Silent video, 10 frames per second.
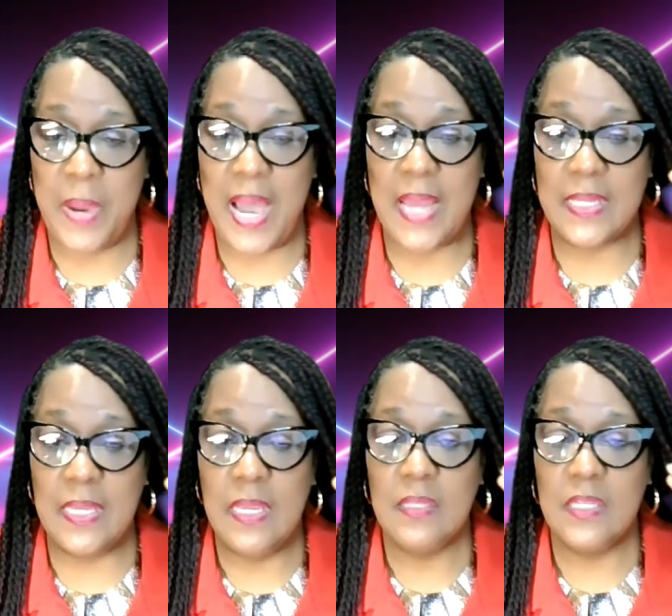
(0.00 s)

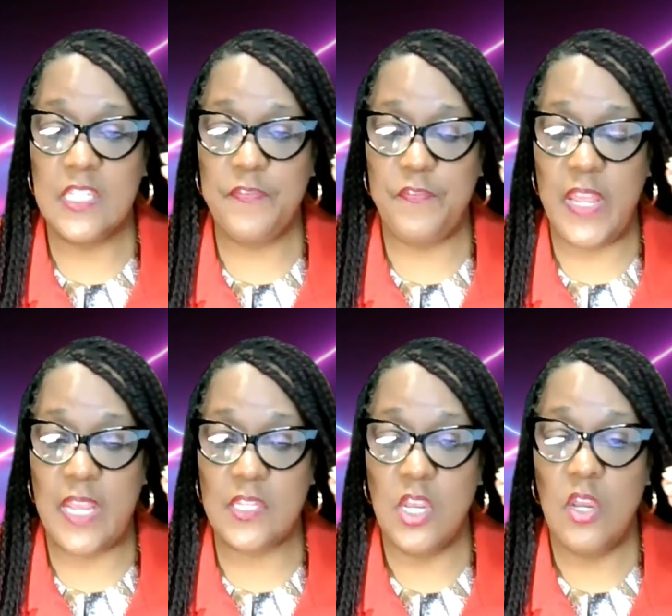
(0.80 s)
body, this
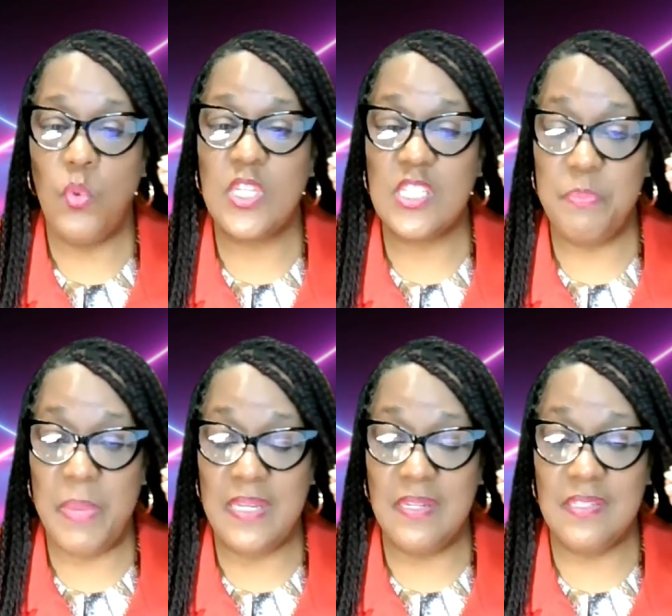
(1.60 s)
flesh, which is
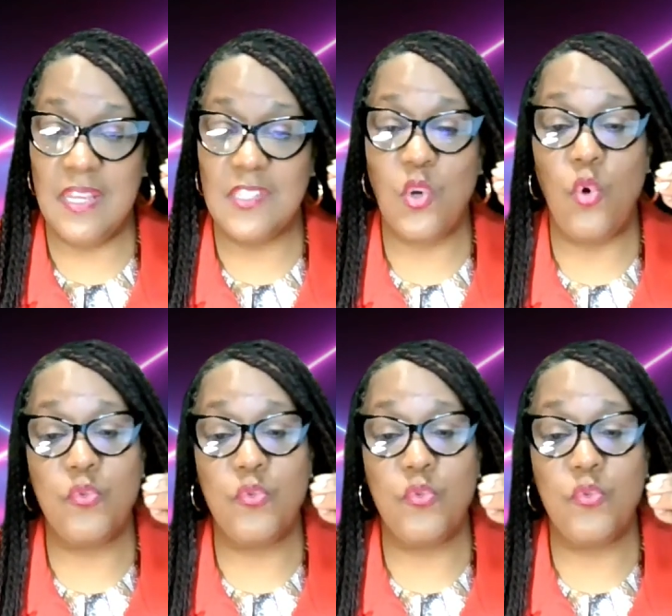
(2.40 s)
made of dust,